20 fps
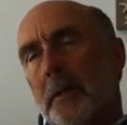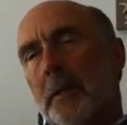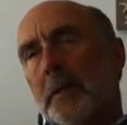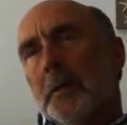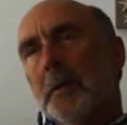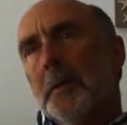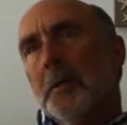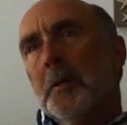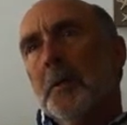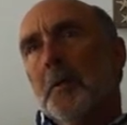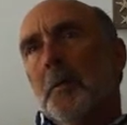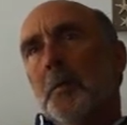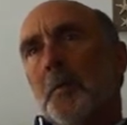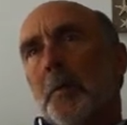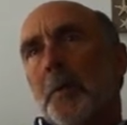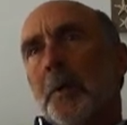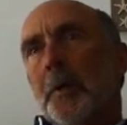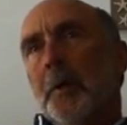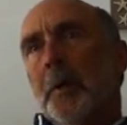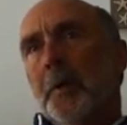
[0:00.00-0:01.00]
Uh,
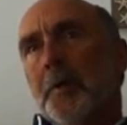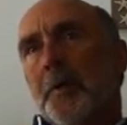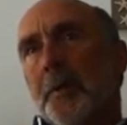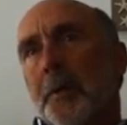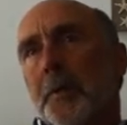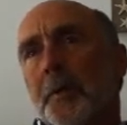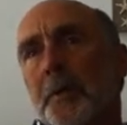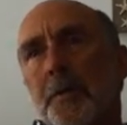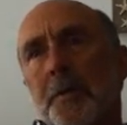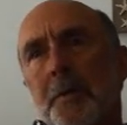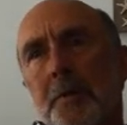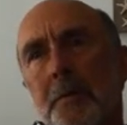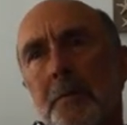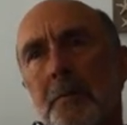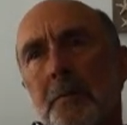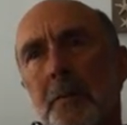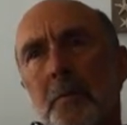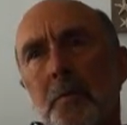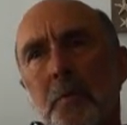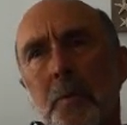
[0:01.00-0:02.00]
but I, I, think there's a,
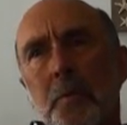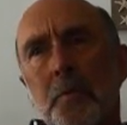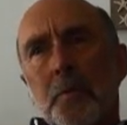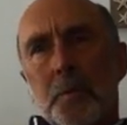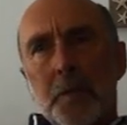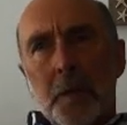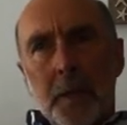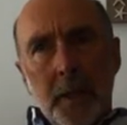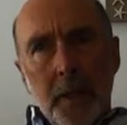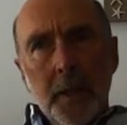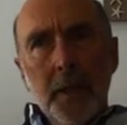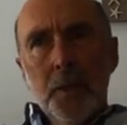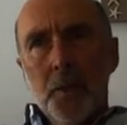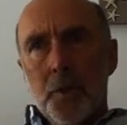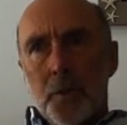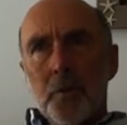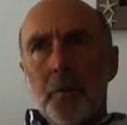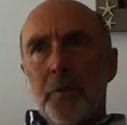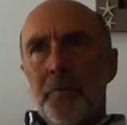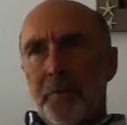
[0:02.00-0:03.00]
a, real
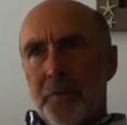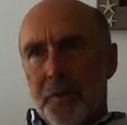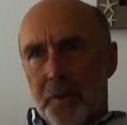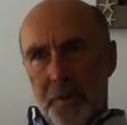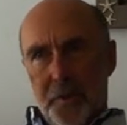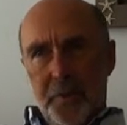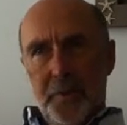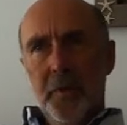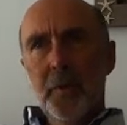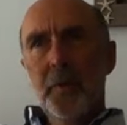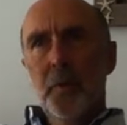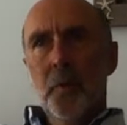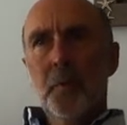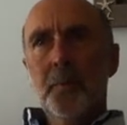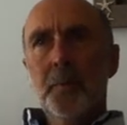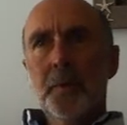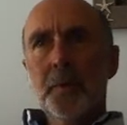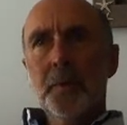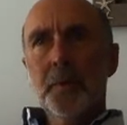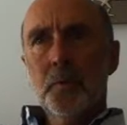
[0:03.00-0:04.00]
danger if, as a
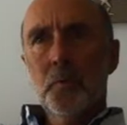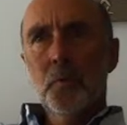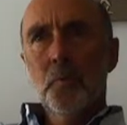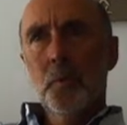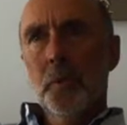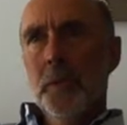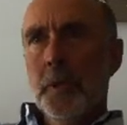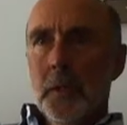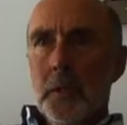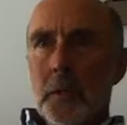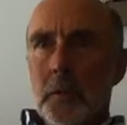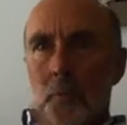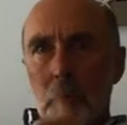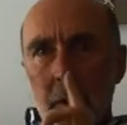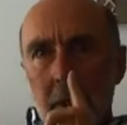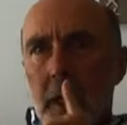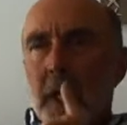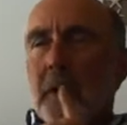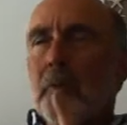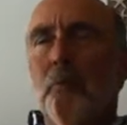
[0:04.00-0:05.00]
therapist, we,
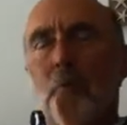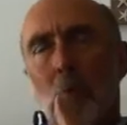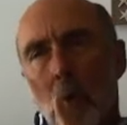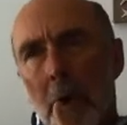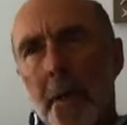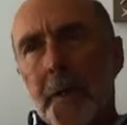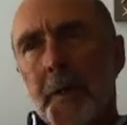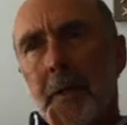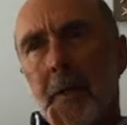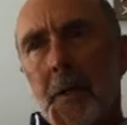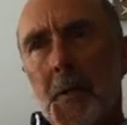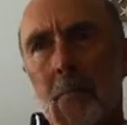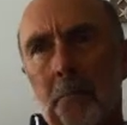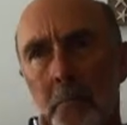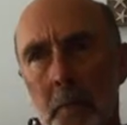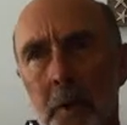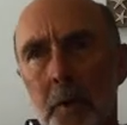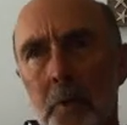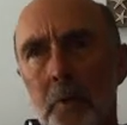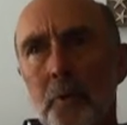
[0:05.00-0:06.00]
we have one
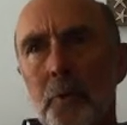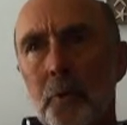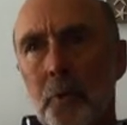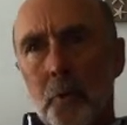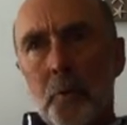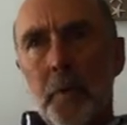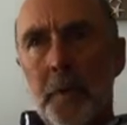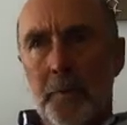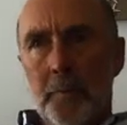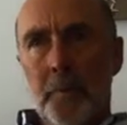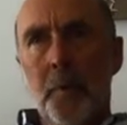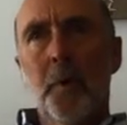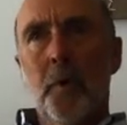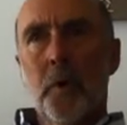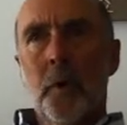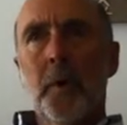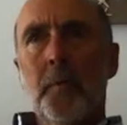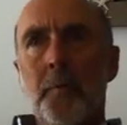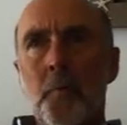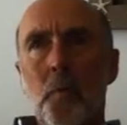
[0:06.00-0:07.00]
mode or one
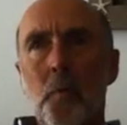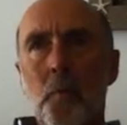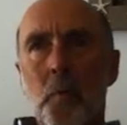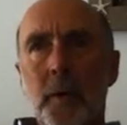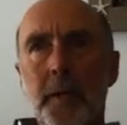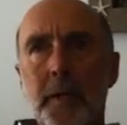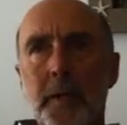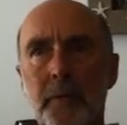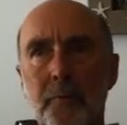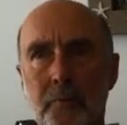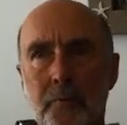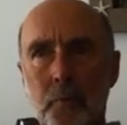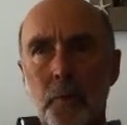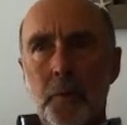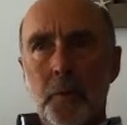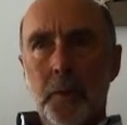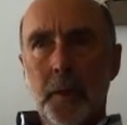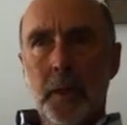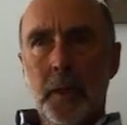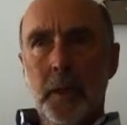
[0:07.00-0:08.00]
prime way of
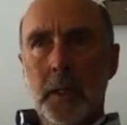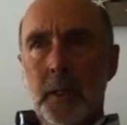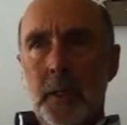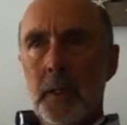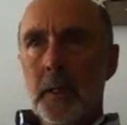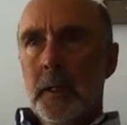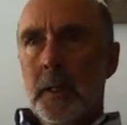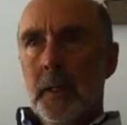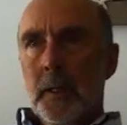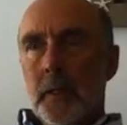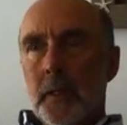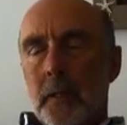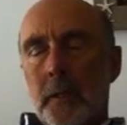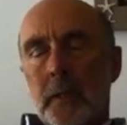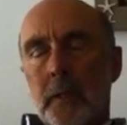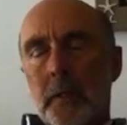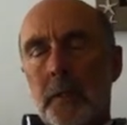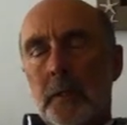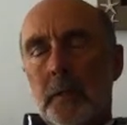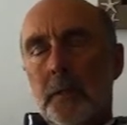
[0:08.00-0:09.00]
working.
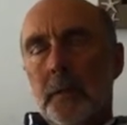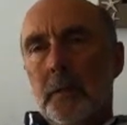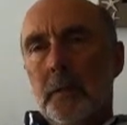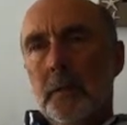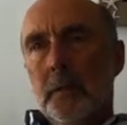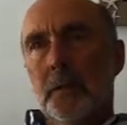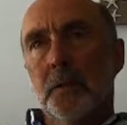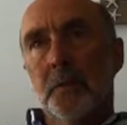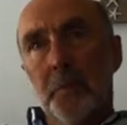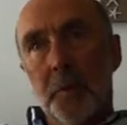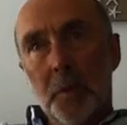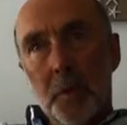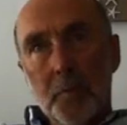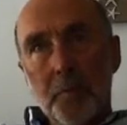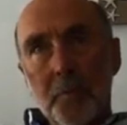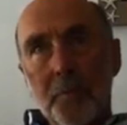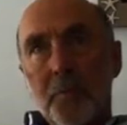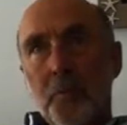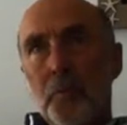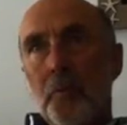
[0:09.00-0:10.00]
And as I
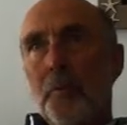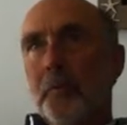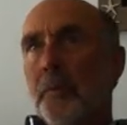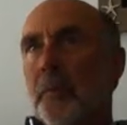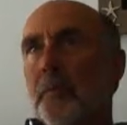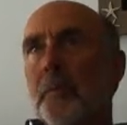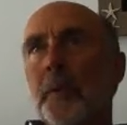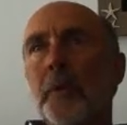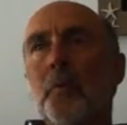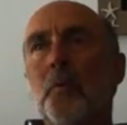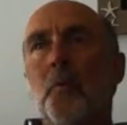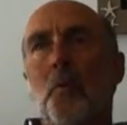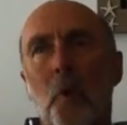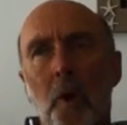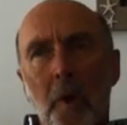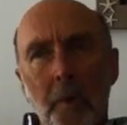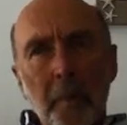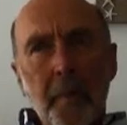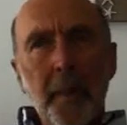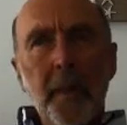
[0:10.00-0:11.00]
mentioned before, no matter
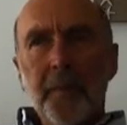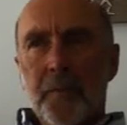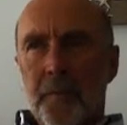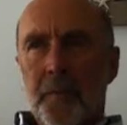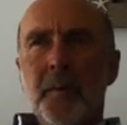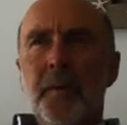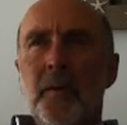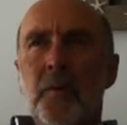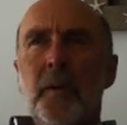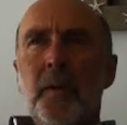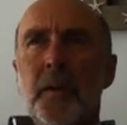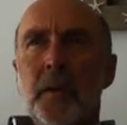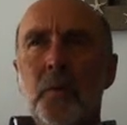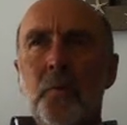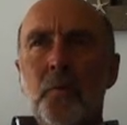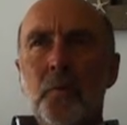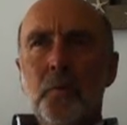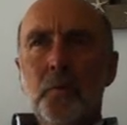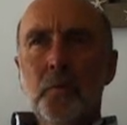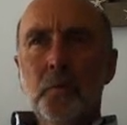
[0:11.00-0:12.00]
what that
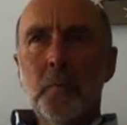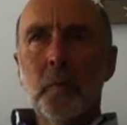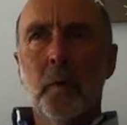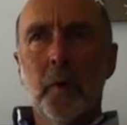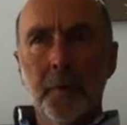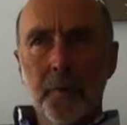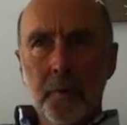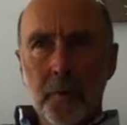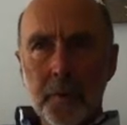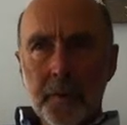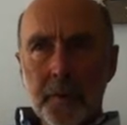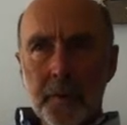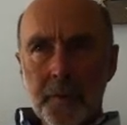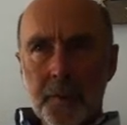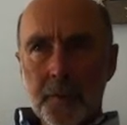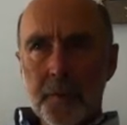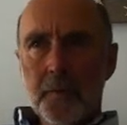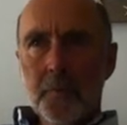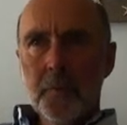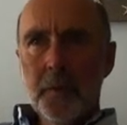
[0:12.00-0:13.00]
theoretical model
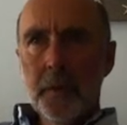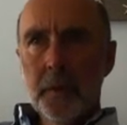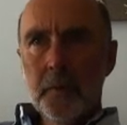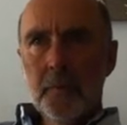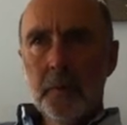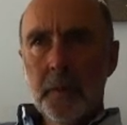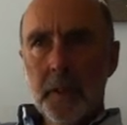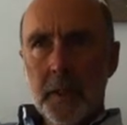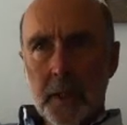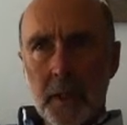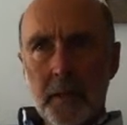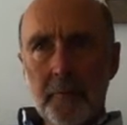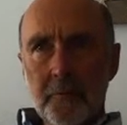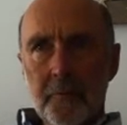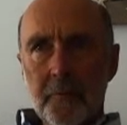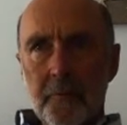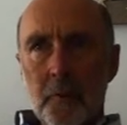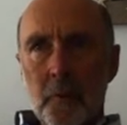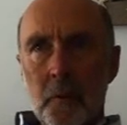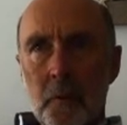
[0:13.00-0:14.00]
is that we, we come
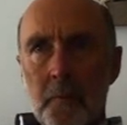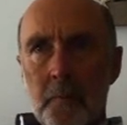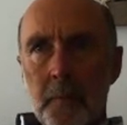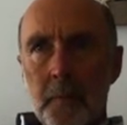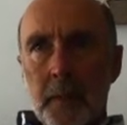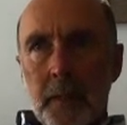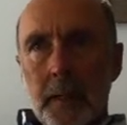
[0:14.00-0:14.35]
from,